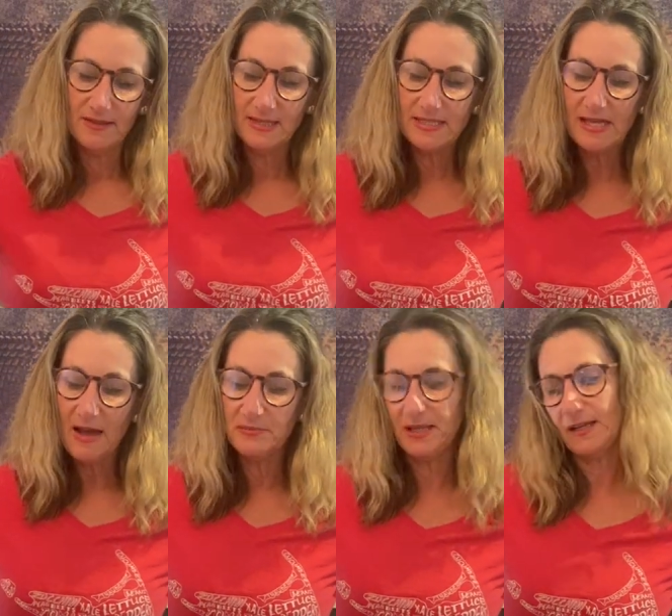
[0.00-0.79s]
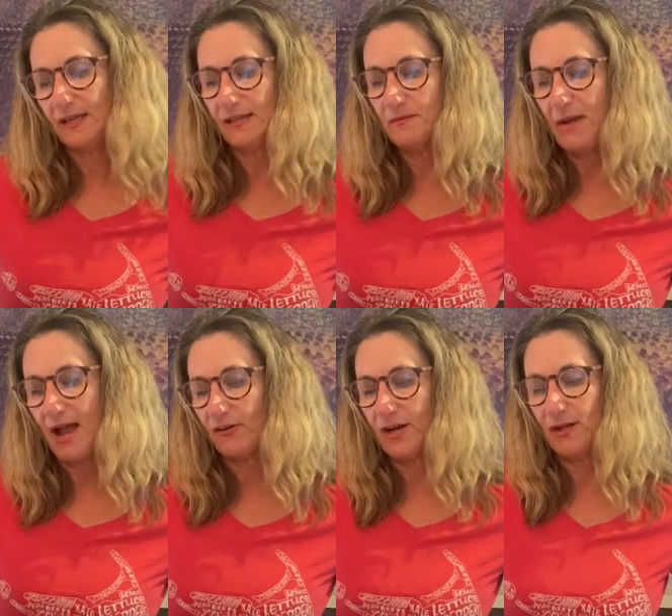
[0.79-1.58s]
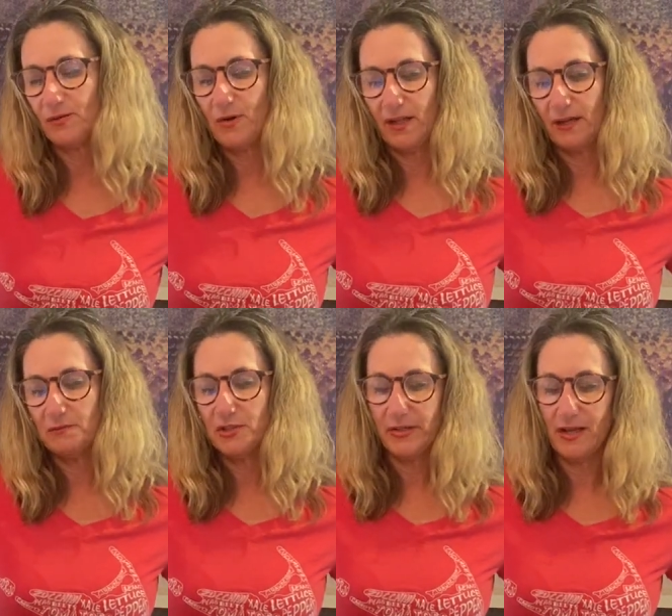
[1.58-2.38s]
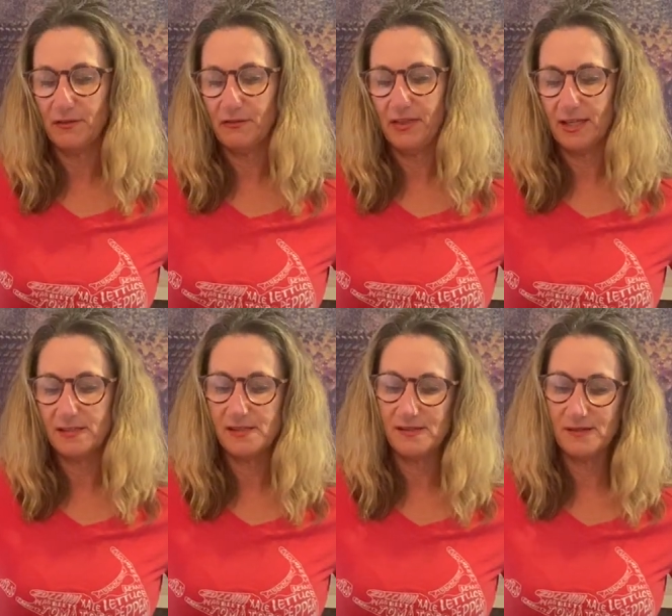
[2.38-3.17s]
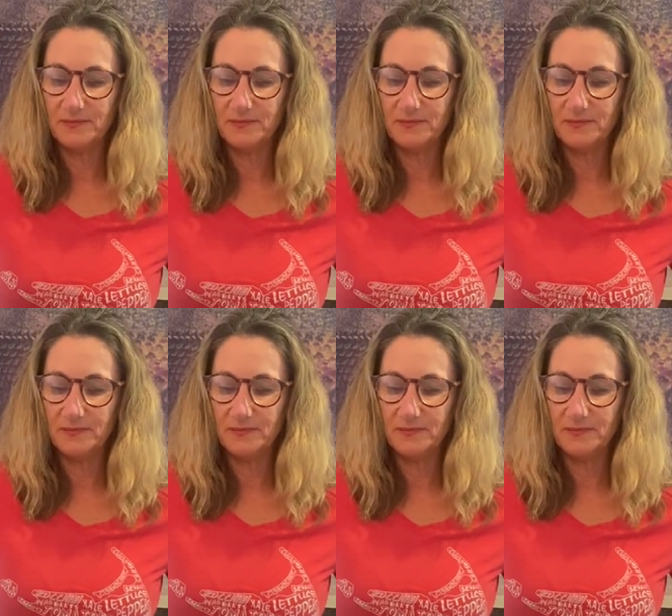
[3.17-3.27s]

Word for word: That's happening in the background while I'm doing other things.